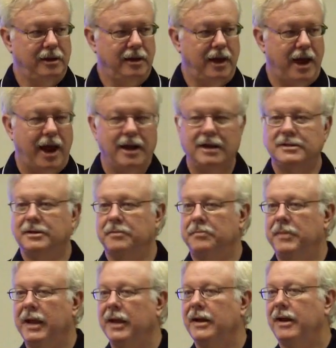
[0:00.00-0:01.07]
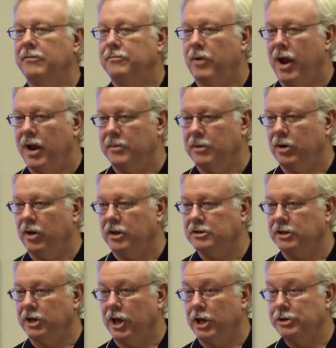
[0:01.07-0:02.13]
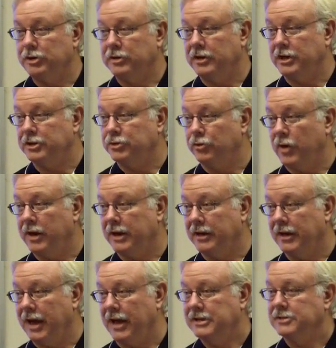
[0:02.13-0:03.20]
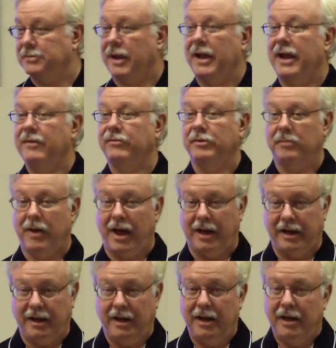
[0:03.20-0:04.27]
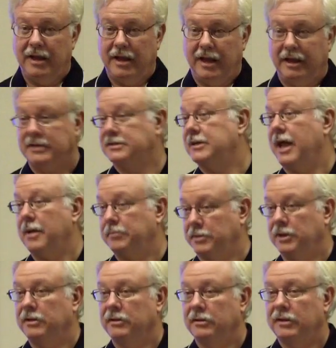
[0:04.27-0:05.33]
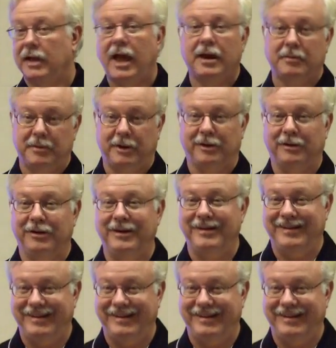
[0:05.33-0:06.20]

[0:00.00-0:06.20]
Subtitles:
And it's a big enough problem across the country that it's recognized by everybody, except Caterpillar.